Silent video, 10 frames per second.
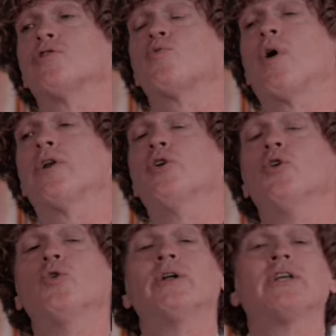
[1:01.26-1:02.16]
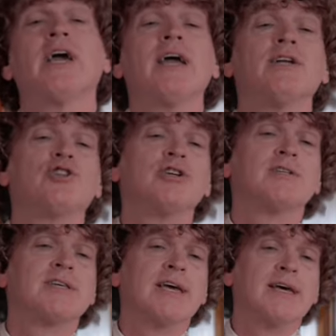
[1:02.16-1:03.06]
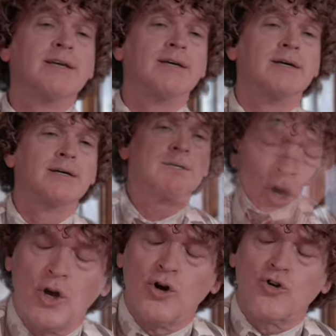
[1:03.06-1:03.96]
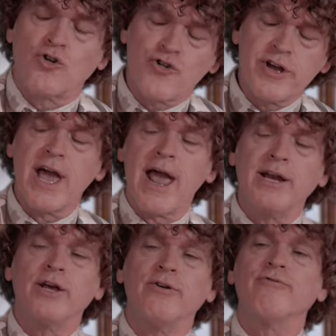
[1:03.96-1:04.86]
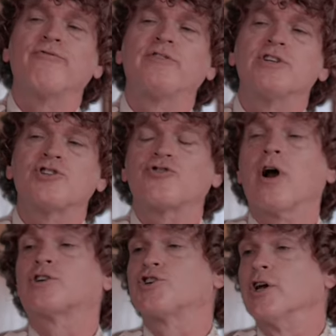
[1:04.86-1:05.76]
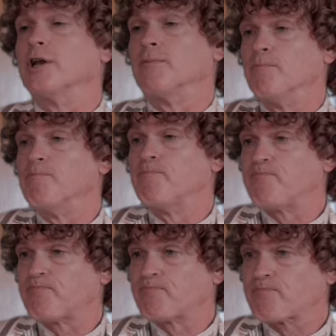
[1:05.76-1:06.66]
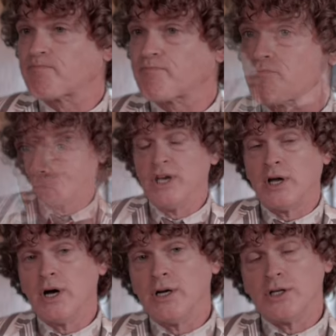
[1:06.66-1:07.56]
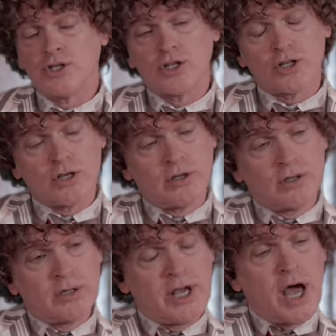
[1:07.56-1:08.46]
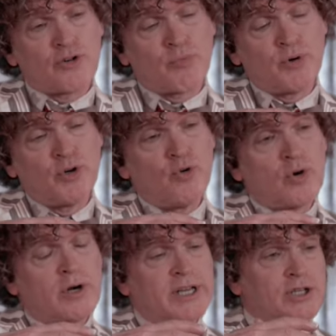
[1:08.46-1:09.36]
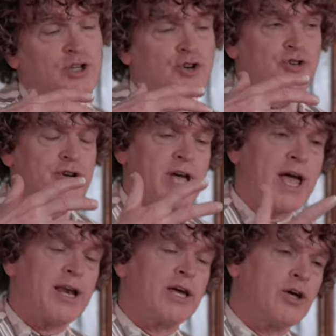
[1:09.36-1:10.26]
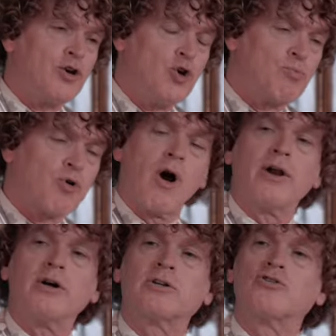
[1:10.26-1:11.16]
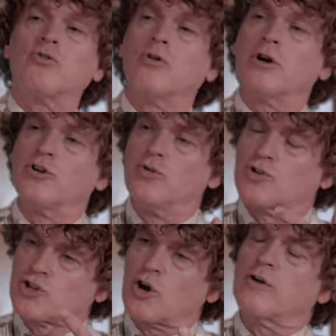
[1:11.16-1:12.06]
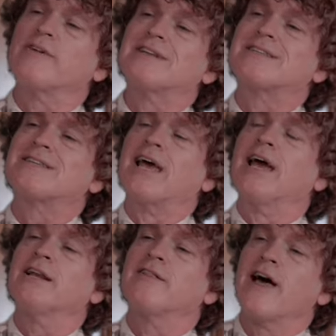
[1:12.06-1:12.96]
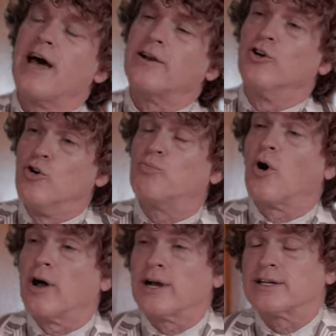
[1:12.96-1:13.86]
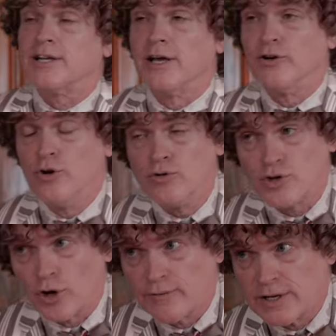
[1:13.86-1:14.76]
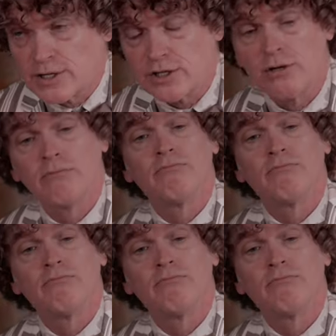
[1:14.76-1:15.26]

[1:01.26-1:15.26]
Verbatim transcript: is one who engages in creative destruction, because the entrepreneur is creating a new product or a new service, and that new product and new service